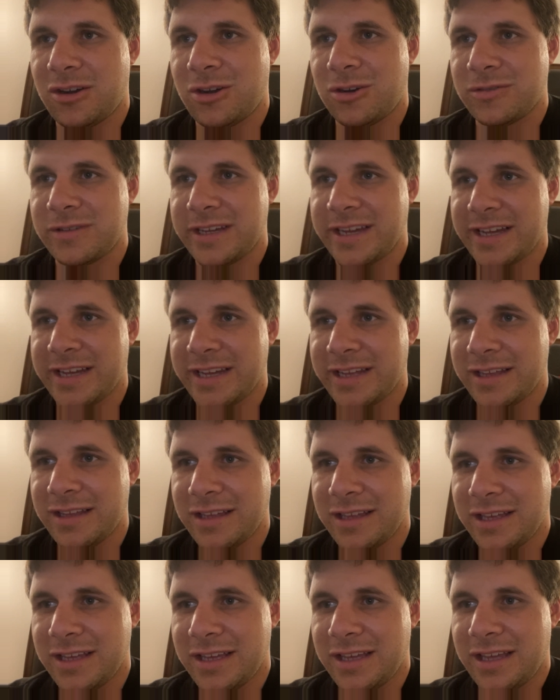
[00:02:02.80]
all day.
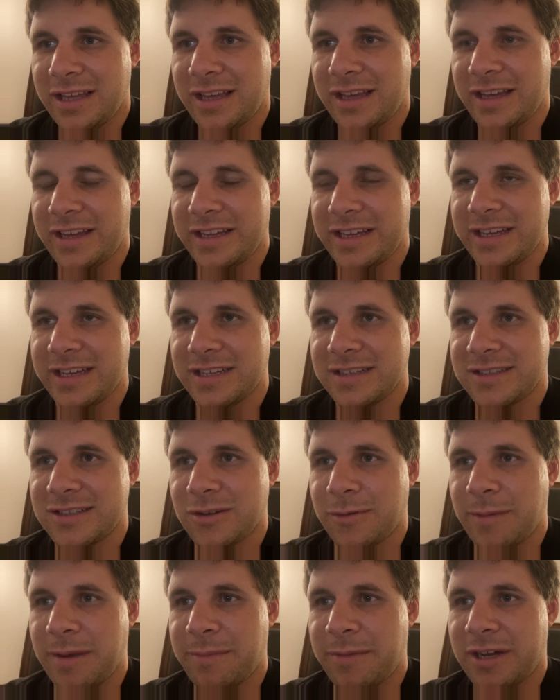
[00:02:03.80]
And
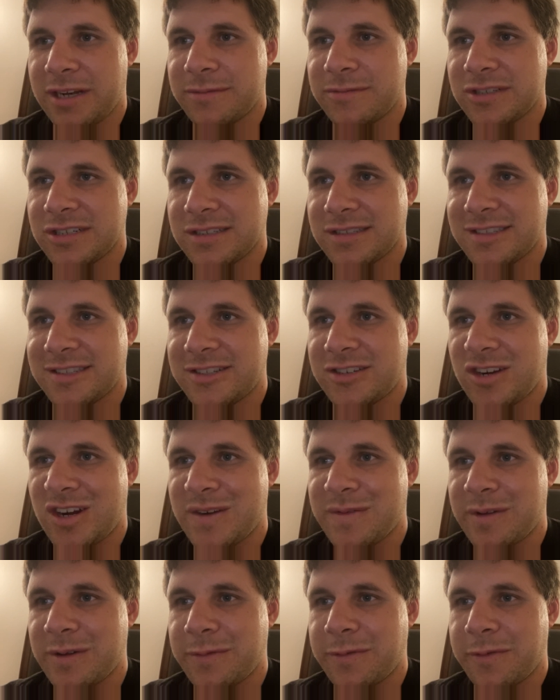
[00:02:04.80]
so my body was just
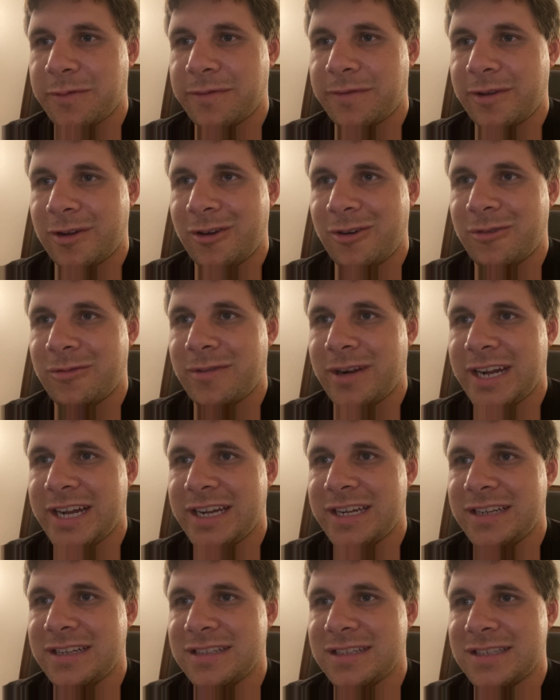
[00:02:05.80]
starving for food,
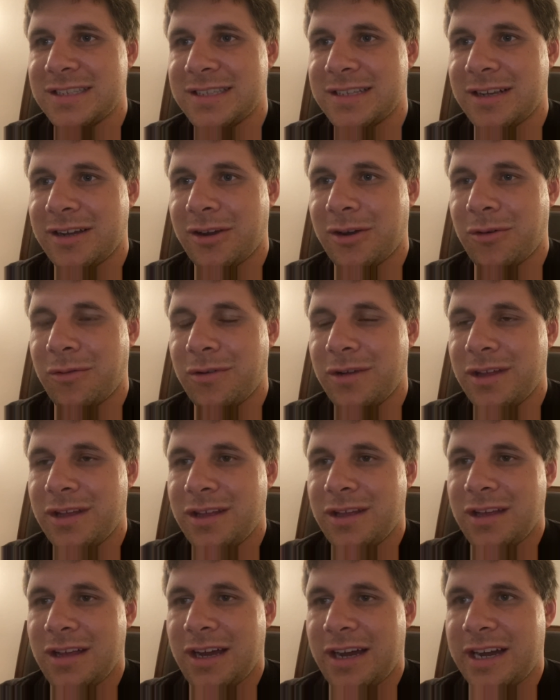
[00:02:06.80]
right? So
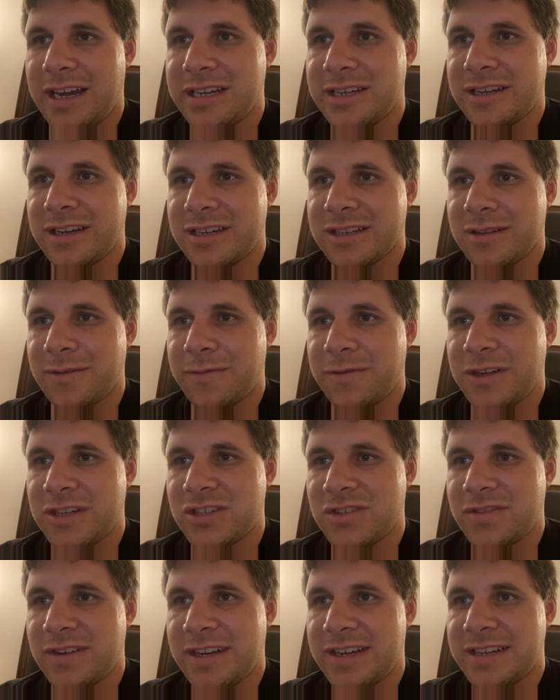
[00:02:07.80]
I got the
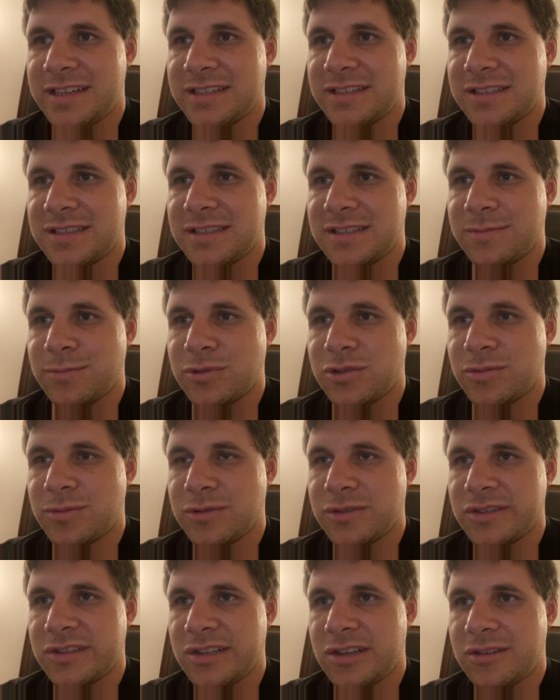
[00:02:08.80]
french fries, which
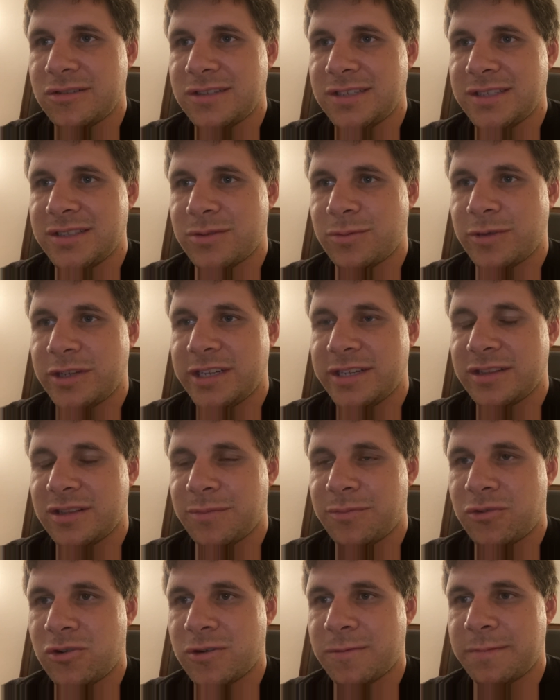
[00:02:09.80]
were salty sweet, the
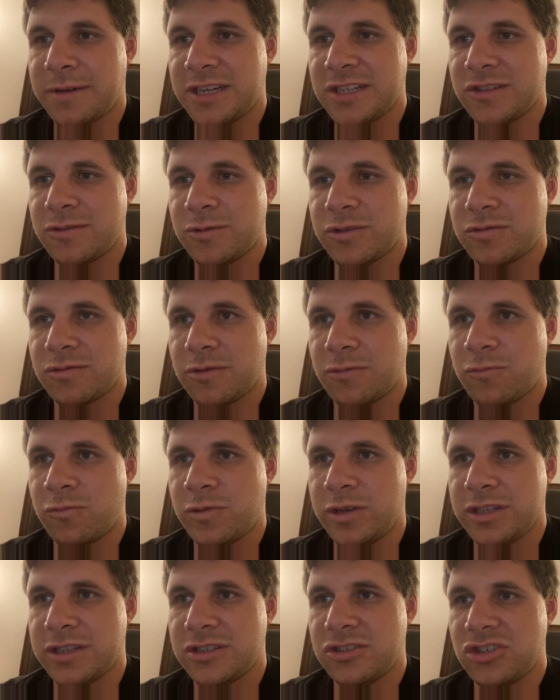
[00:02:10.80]
pork bites, which were
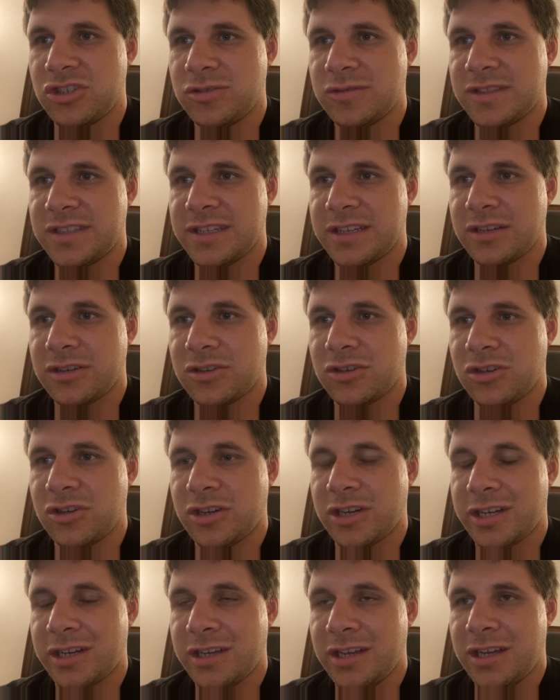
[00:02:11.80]
really juicy and
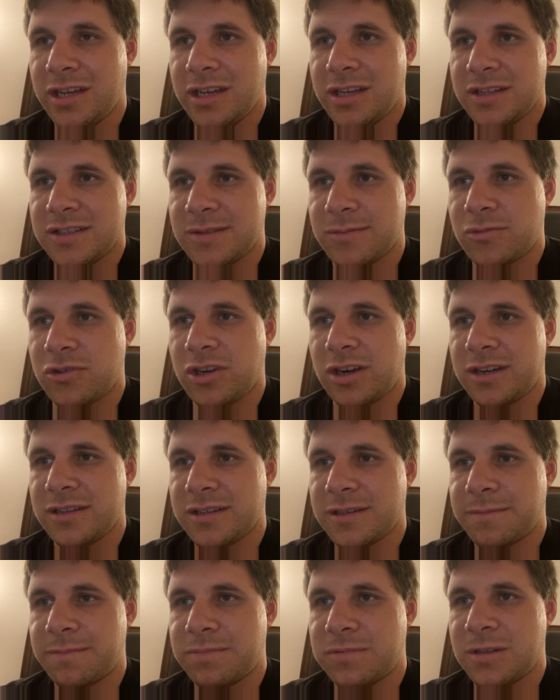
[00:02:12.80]
good, some
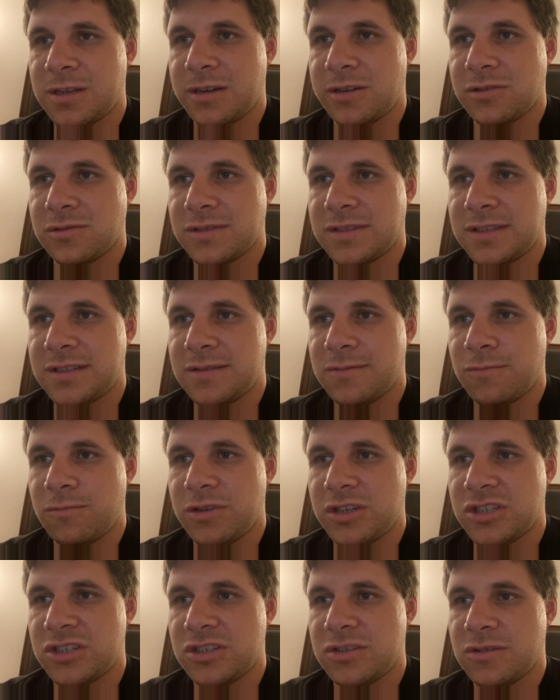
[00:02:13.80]
garlic toast,
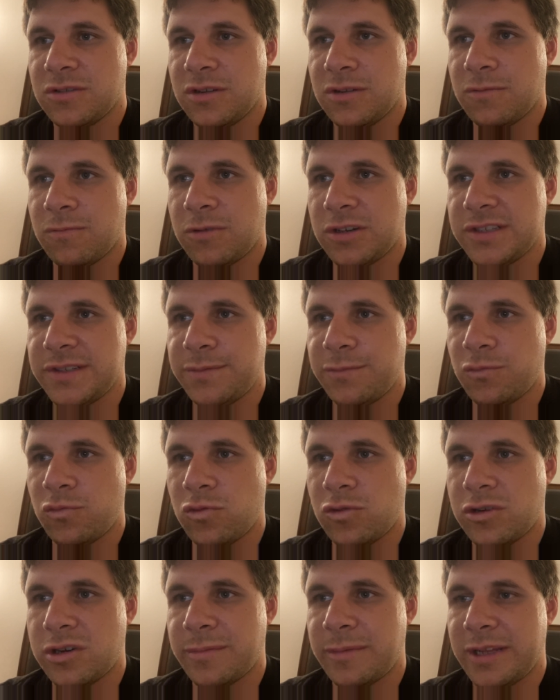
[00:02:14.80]
which wasn't
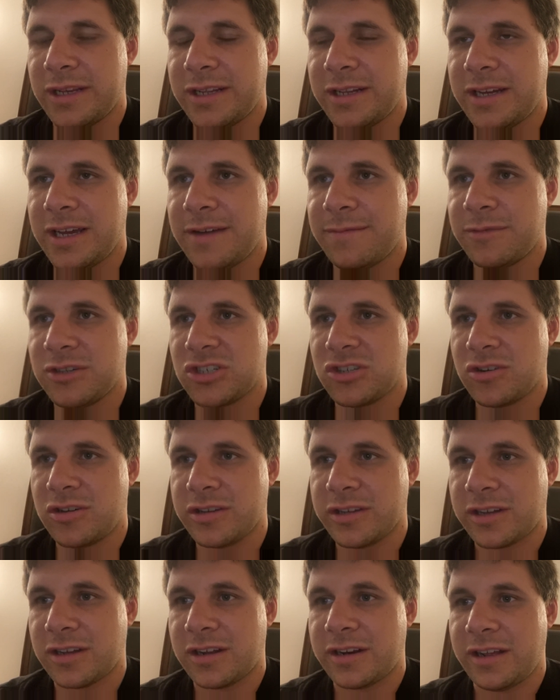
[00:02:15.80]
warm and didn't have much
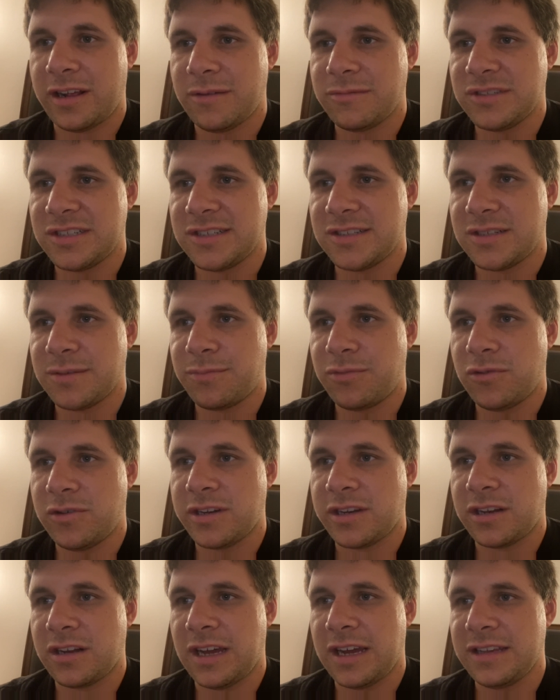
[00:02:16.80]
garlic on it. I was
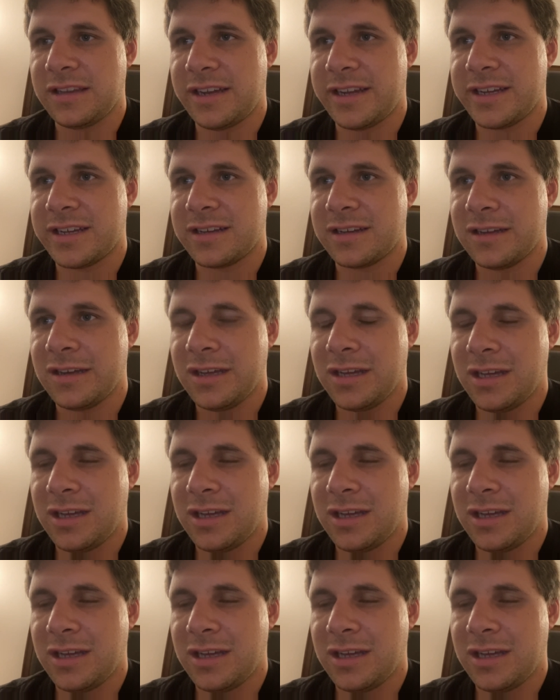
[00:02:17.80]
disappointed. I like